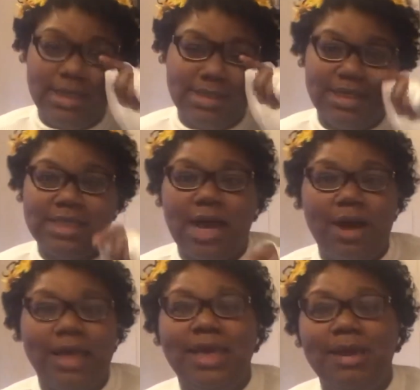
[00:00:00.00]
It's just how
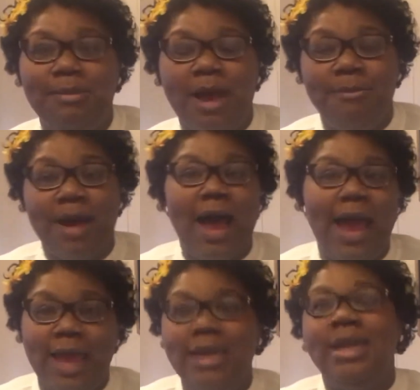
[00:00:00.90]
I keep my
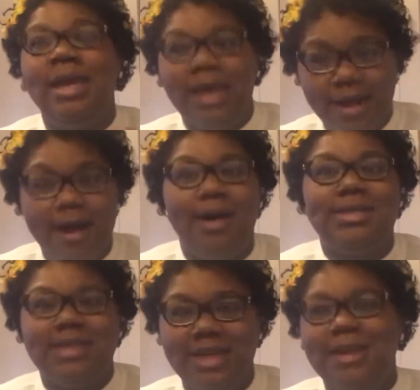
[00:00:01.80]
mind
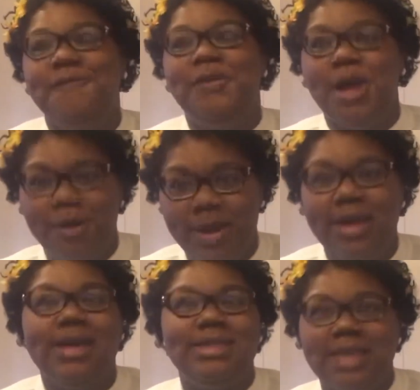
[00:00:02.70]
constantly
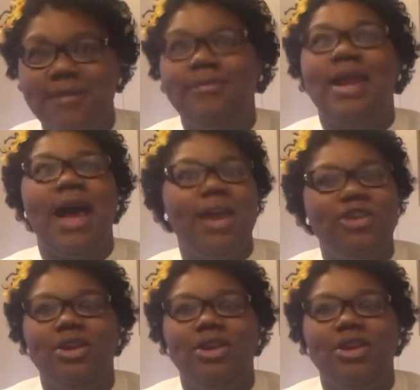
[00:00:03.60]
flowing because if not,